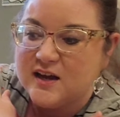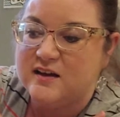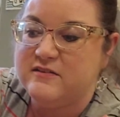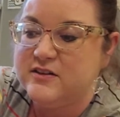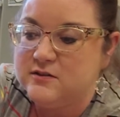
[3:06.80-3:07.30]

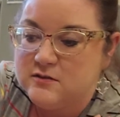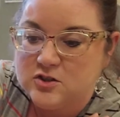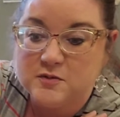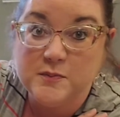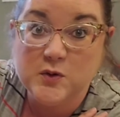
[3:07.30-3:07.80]
of
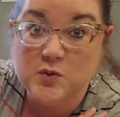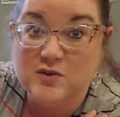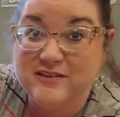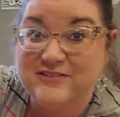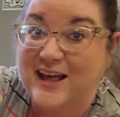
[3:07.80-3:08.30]

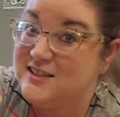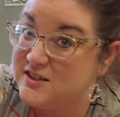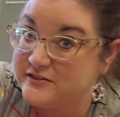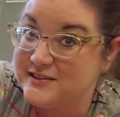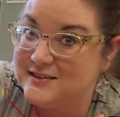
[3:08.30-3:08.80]
smooth, flat
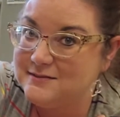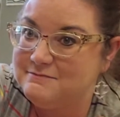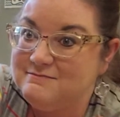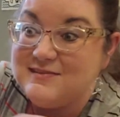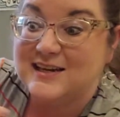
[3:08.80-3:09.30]
surface.
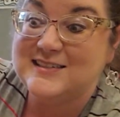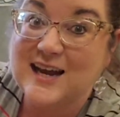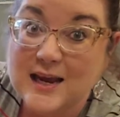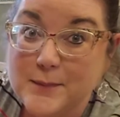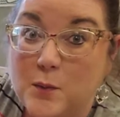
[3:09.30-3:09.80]
A
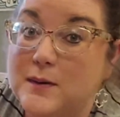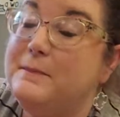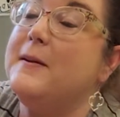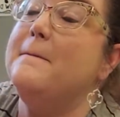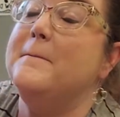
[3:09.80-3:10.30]
table would
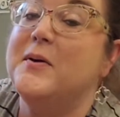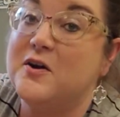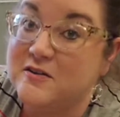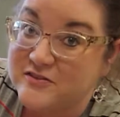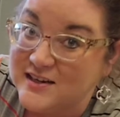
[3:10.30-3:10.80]
be
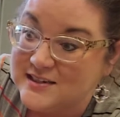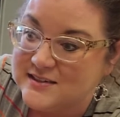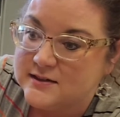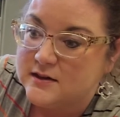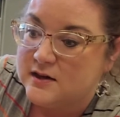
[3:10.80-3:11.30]
perfect,
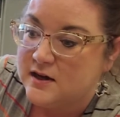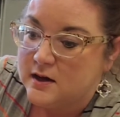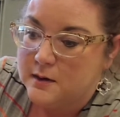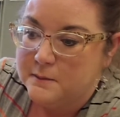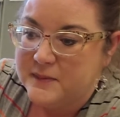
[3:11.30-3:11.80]

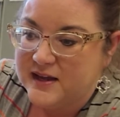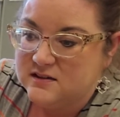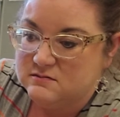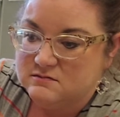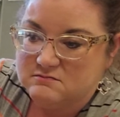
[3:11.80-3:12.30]
but
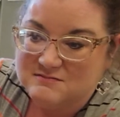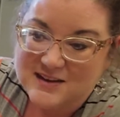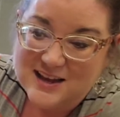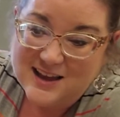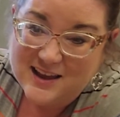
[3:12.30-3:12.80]

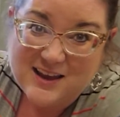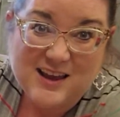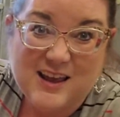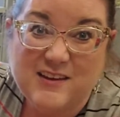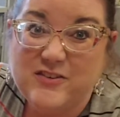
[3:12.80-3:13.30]

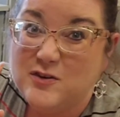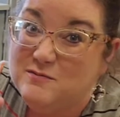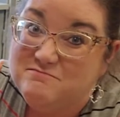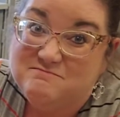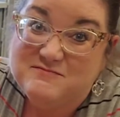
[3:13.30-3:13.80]
if you
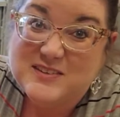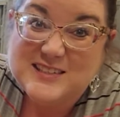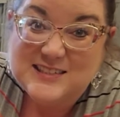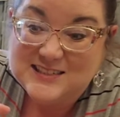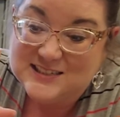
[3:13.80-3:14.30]

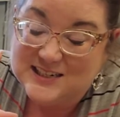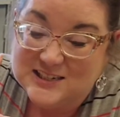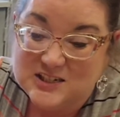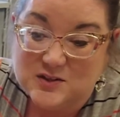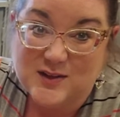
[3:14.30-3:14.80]
need to
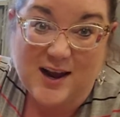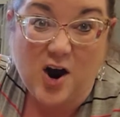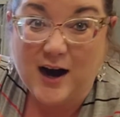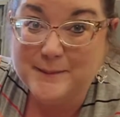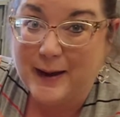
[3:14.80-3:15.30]
use like a
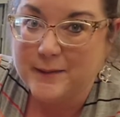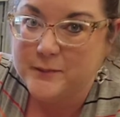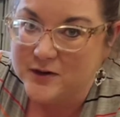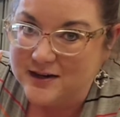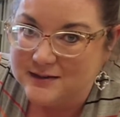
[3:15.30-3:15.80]
hardback
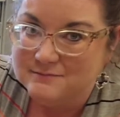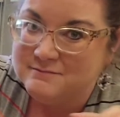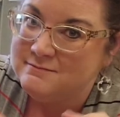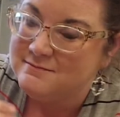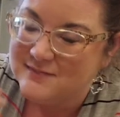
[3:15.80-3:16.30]
book,
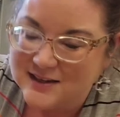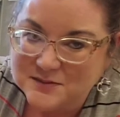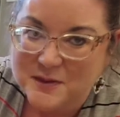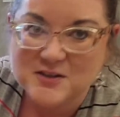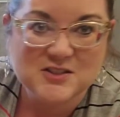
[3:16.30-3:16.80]
a
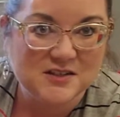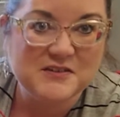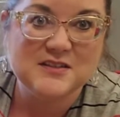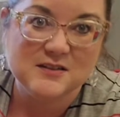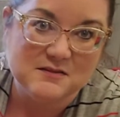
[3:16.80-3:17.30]
smaller
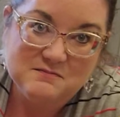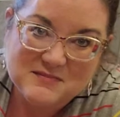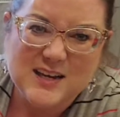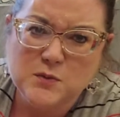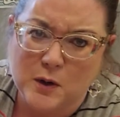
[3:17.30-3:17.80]
surface is
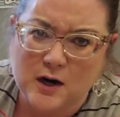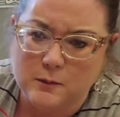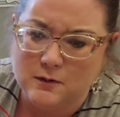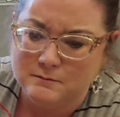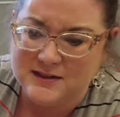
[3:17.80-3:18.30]

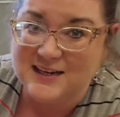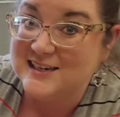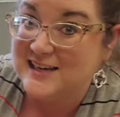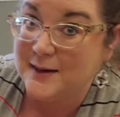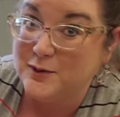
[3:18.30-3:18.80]
workable, but a
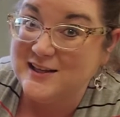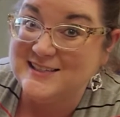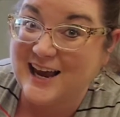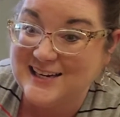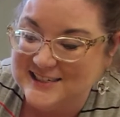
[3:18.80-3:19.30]
table is
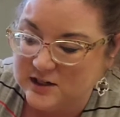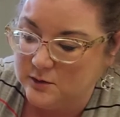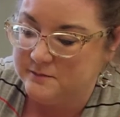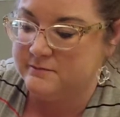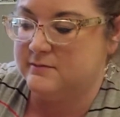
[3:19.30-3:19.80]
ideal.
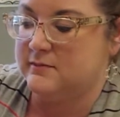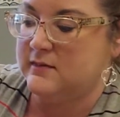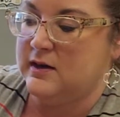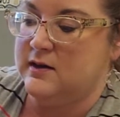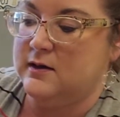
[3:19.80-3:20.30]

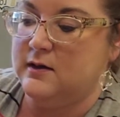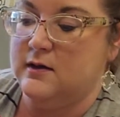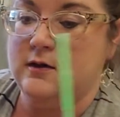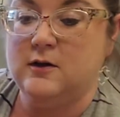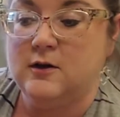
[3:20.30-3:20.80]

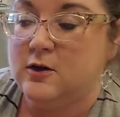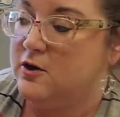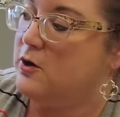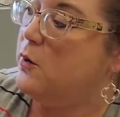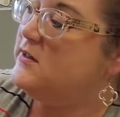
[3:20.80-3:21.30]

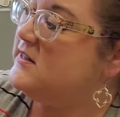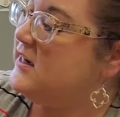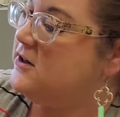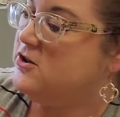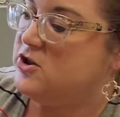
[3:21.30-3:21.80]
You're going to
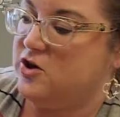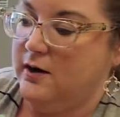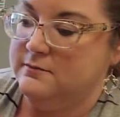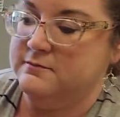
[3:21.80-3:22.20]
take your straw